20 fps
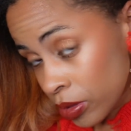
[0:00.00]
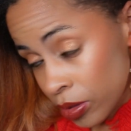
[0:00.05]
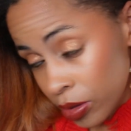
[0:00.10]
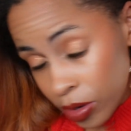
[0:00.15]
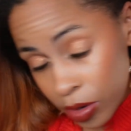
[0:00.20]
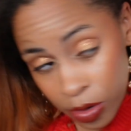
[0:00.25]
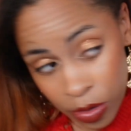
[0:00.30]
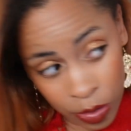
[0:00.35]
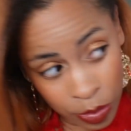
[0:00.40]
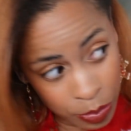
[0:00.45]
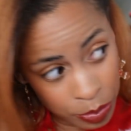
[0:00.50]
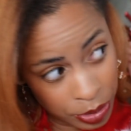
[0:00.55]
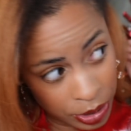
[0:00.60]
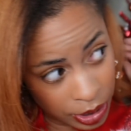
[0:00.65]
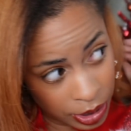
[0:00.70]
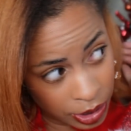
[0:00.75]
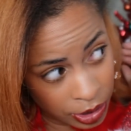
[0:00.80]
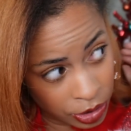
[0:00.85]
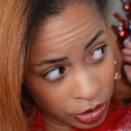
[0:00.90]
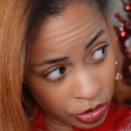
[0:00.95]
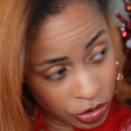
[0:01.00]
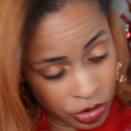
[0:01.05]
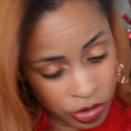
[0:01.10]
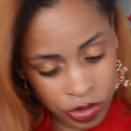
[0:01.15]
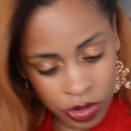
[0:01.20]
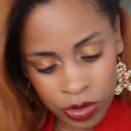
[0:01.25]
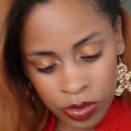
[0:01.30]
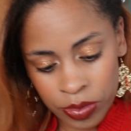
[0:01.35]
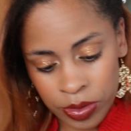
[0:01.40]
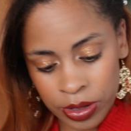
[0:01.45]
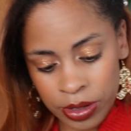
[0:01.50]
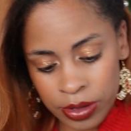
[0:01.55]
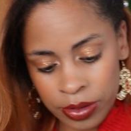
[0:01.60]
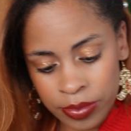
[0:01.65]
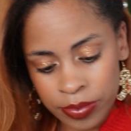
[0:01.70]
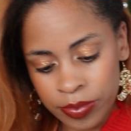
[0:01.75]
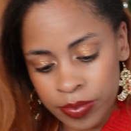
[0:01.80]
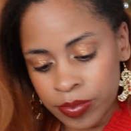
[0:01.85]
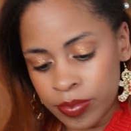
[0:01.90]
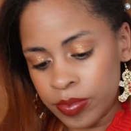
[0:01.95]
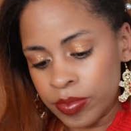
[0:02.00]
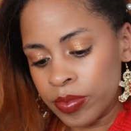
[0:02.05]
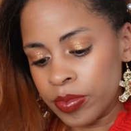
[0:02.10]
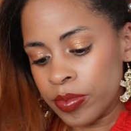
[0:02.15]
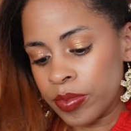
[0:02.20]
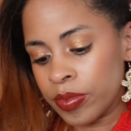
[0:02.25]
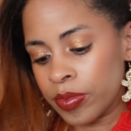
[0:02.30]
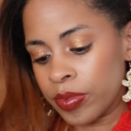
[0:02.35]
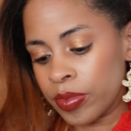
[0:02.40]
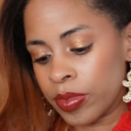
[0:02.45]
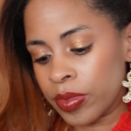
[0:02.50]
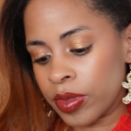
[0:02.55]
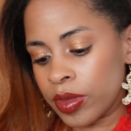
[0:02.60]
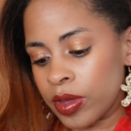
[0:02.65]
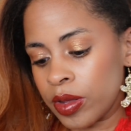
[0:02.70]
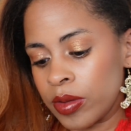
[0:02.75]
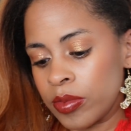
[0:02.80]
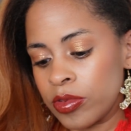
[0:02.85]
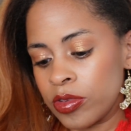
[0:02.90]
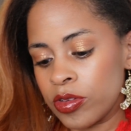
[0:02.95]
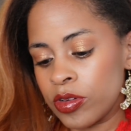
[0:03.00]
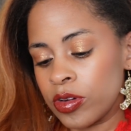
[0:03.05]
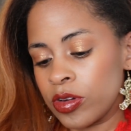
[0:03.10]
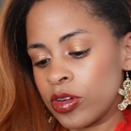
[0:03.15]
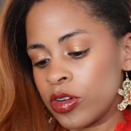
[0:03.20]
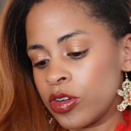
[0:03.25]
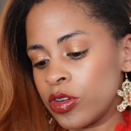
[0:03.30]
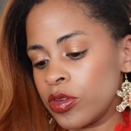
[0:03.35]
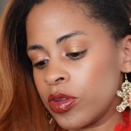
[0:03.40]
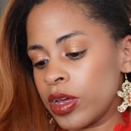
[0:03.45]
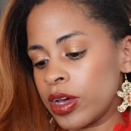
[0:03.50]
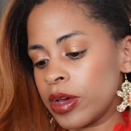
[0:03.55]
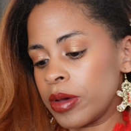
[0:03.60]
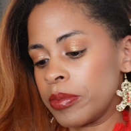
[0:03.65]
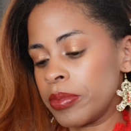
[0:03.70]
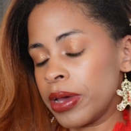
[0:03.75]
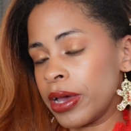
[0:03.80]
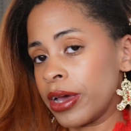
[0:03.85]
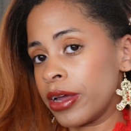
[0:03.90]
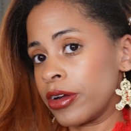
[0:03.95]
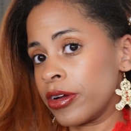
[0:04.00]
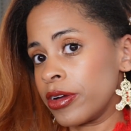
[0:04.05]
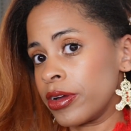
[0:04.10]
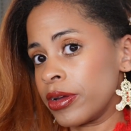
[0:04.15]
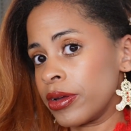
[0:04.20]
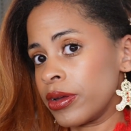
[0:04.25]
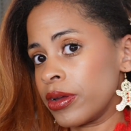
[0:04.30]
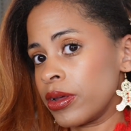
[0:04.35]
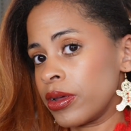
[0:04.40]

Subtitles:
the whole pin is showing. I'm just gonna do like a pattern.